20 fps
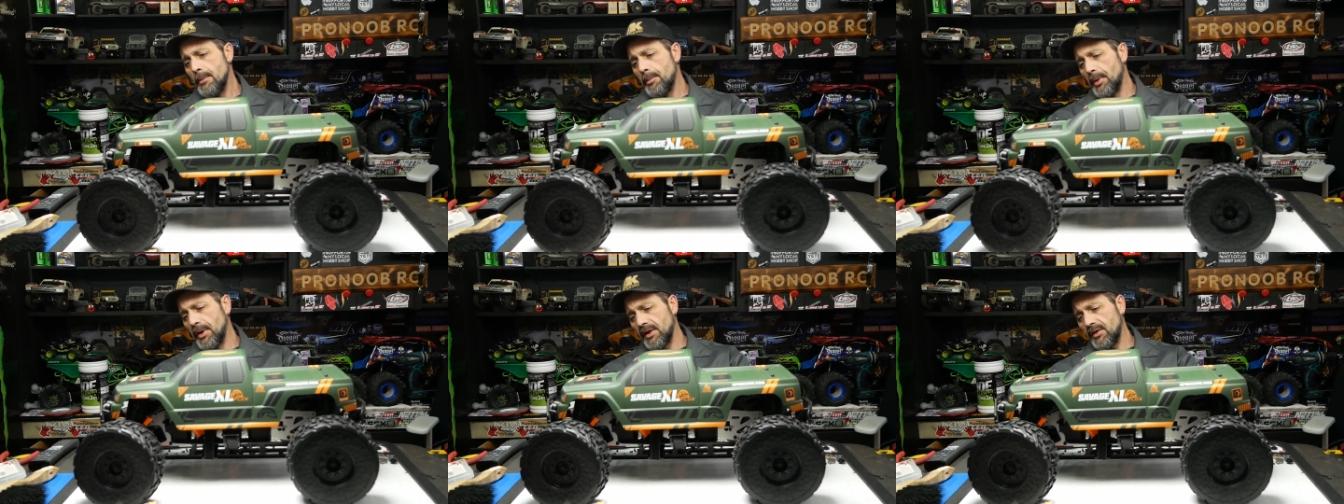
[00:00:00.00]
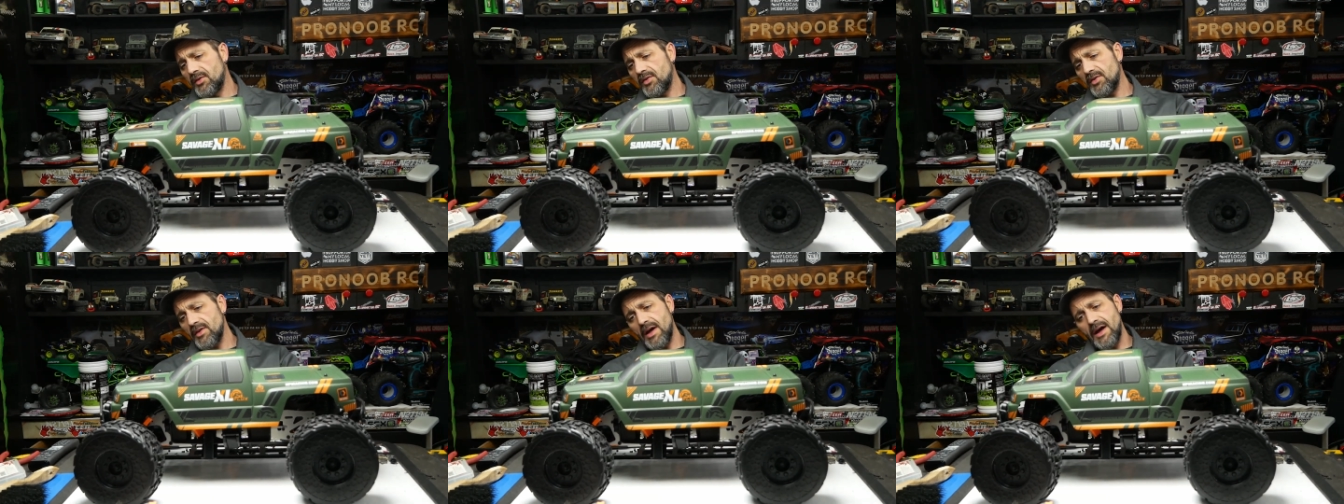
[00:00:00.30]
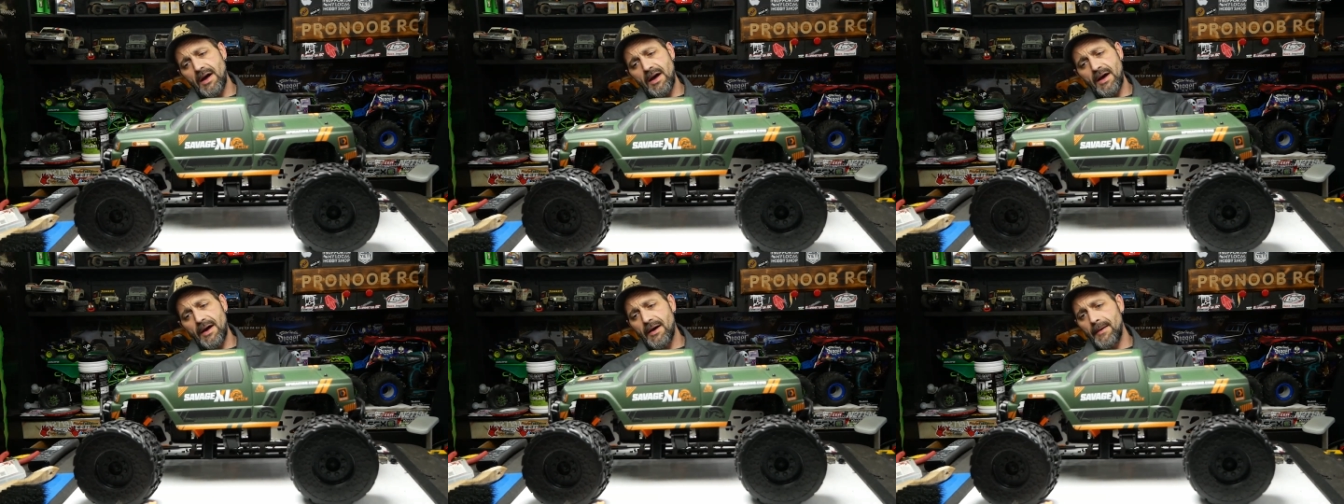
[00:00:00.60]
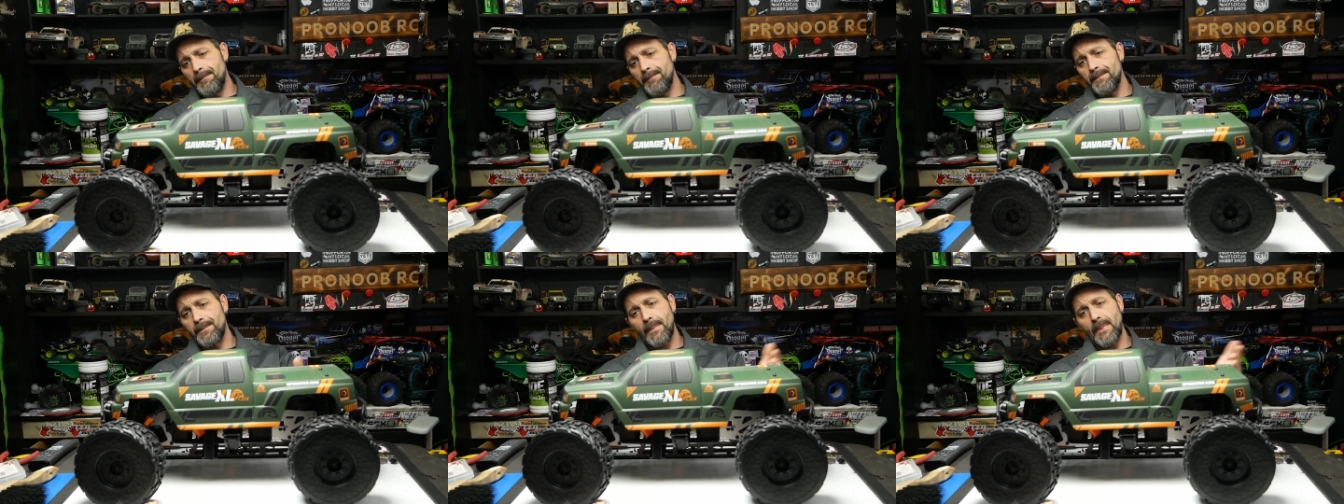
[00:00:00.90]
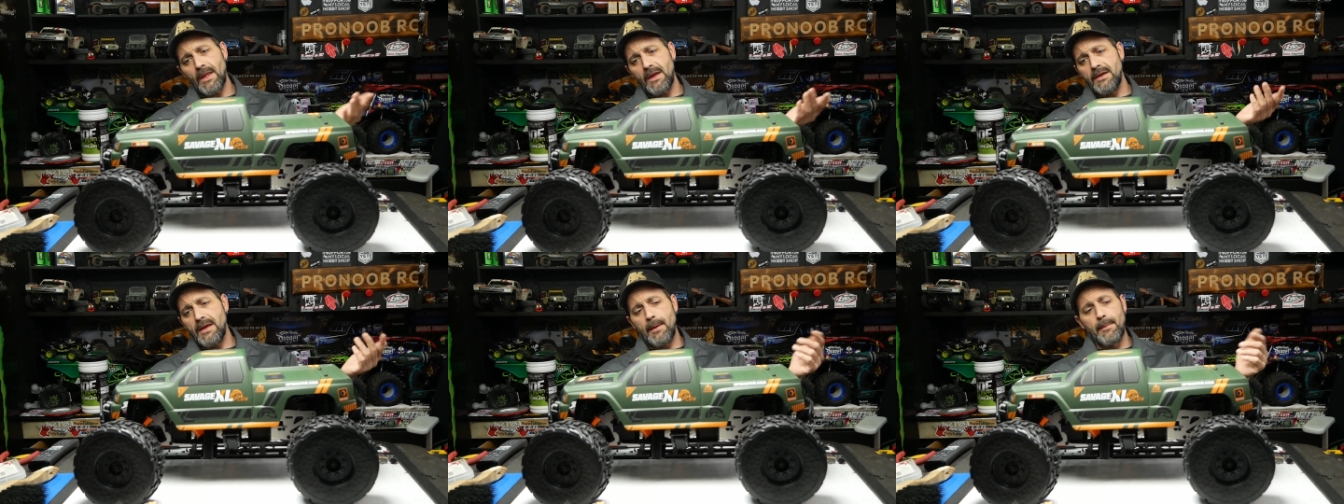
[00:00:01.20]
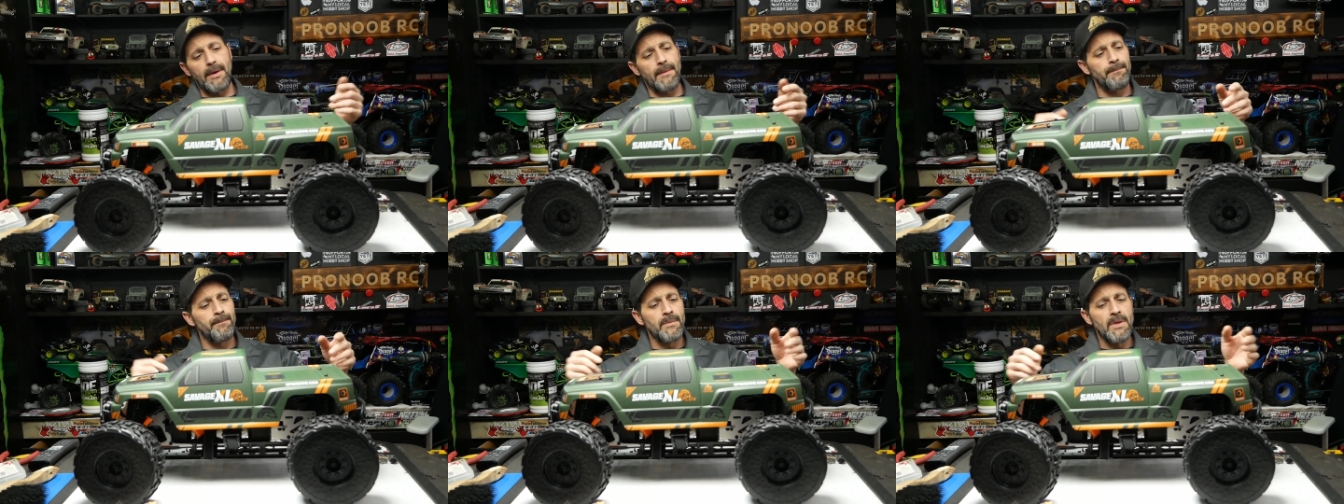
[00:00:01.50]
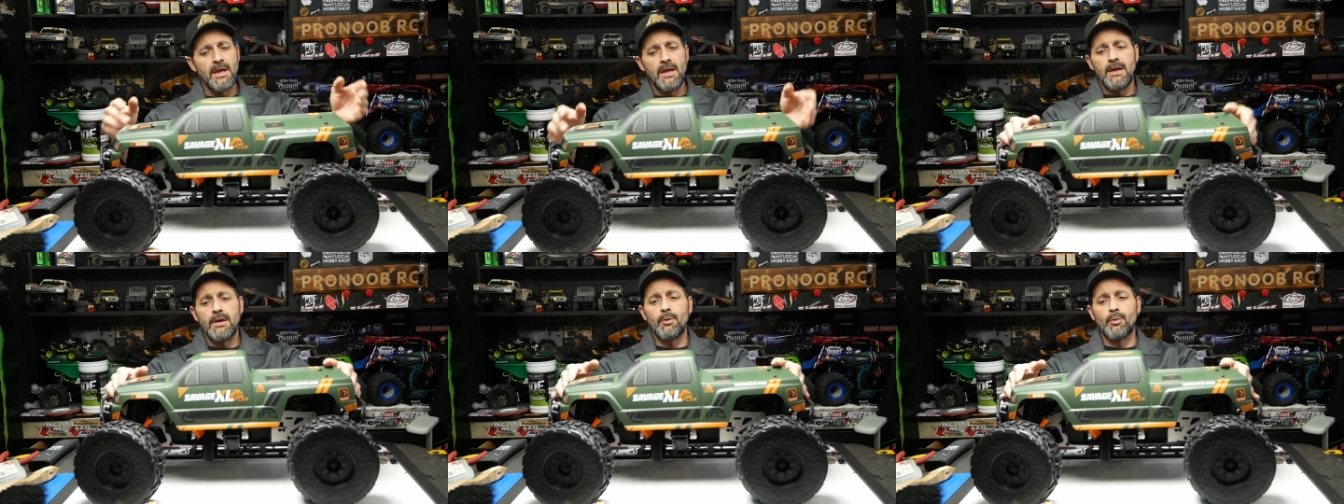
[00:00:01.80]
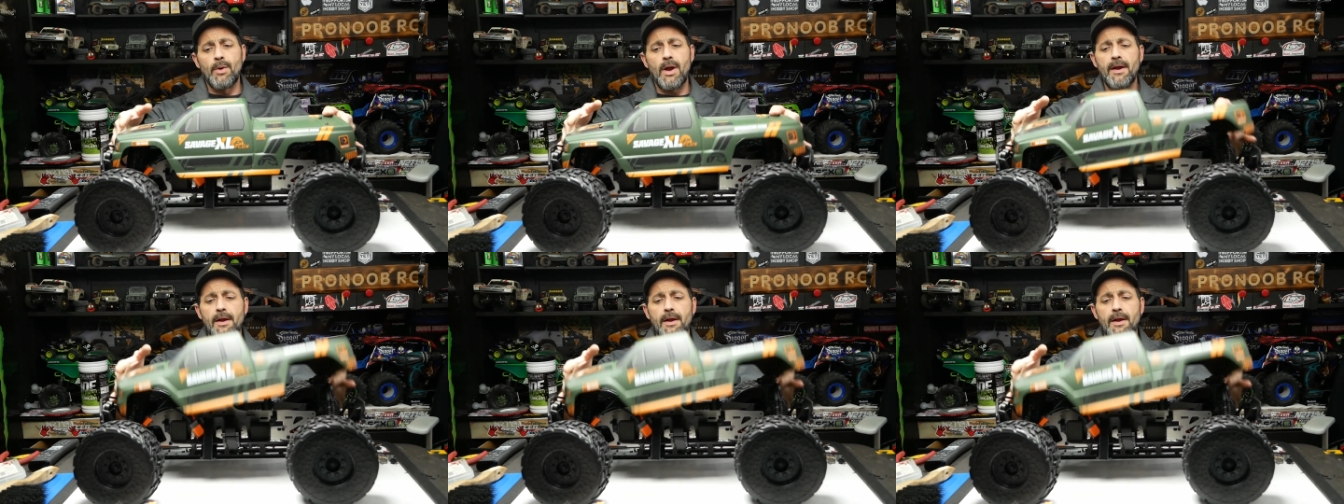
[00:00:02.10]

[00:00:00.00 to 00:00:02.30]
But, yeah, man, run